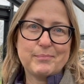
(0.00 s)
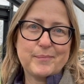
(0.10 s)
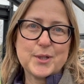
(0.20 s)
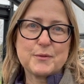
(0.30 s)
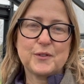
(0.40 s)

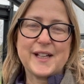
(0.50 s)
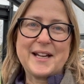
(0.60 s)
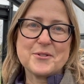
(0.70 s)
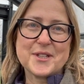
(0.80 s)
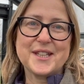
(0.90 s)
beautiful
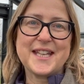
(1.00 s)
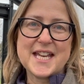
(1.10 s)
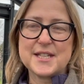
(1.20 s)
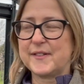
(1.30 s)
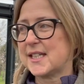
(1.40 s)
flowers at the
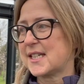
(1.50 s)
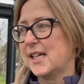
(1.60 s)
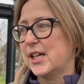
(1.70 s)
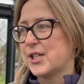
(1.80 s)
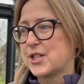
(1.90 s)
end of it
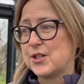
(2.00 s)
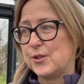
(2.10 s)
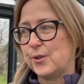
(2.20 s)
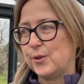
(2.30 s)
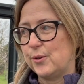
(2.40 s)

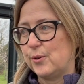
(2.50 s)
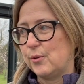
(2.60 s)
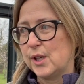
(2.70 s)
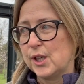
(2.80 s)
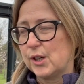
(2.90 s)
to
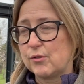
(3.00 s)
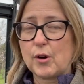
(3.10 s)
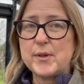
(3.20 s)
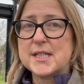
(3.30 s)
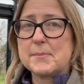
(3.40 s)

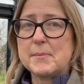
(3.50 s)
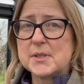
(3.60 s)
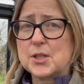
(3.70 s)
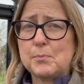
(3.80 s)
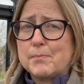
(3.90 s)

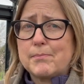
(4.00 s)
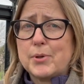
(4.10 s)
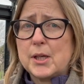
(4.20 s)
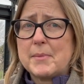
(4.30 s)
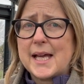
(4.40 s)
to
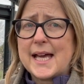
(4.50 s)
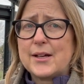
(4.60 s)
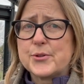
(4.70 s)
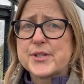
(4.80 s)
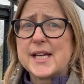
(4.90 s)
put in my
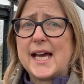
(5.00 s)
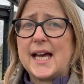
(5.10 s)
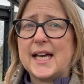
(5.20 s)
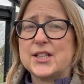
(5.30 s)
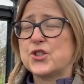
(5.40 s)
house
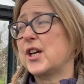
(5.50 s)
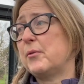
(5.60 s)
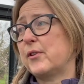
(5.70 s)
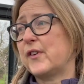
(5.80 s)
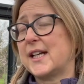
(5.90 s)
and share
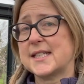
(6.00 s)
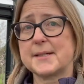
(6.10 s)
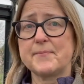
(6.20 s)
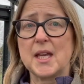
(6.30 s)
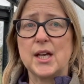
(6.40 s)
with friends.
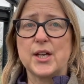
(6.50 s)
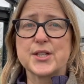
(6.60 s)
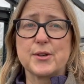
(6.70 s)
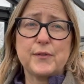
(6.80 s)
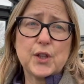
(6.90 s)

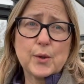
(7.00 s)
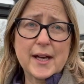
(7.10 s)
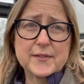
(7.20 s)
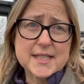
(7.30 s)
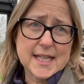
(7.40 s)
So if you
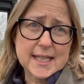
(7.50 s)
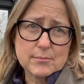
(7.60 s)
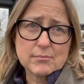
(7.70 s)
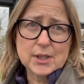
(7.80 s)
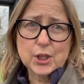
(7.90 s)
have the
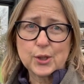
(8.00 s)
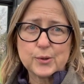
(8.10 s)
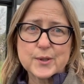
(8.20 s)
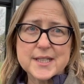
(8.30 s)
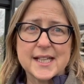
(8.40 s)
same
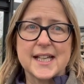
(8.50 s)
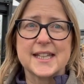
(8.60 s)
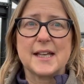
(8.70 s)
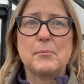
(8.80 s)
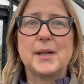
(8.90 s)
goals,
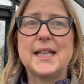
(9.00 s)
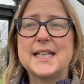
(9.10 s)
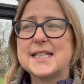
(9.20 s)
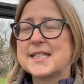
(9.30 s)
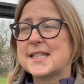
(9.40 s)
then
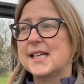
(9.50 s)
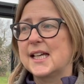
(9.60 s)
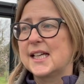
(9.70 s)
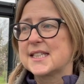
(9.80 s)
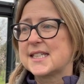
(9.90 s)
please
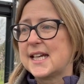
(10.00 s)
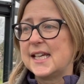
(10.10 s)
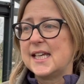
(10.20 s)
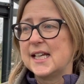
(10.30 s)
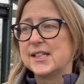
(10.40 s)

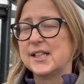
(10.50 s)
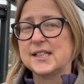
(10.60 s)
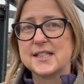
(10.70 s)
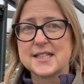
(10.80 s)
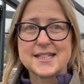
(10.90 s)
stay
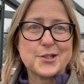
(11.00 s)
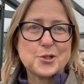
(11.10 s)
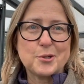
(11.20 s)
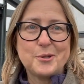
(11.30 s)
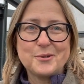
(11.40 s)

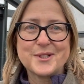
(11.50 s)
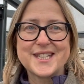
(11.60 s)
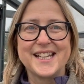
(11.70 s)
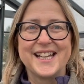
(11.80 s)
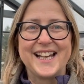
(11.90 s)
tuned,
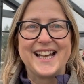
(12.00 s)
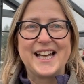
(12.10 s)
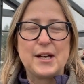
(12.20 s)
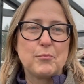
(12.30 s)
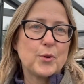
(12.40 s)

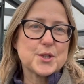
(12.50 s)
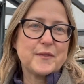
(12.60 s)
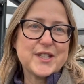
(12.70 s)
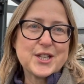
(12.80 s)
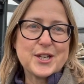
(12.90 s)
watch the
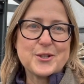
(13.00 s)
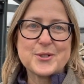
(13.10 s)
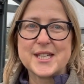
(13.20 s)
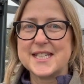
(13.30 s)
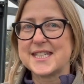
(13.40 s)
videos
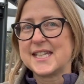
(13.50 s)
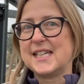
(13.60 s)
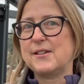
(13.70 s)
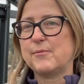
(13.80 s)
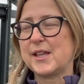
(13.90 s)
and
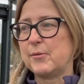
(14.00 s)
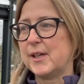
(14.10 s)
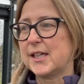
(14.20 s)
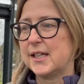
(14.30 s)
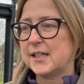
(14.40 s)
see whether we
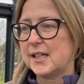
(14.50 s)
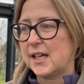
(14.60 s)
can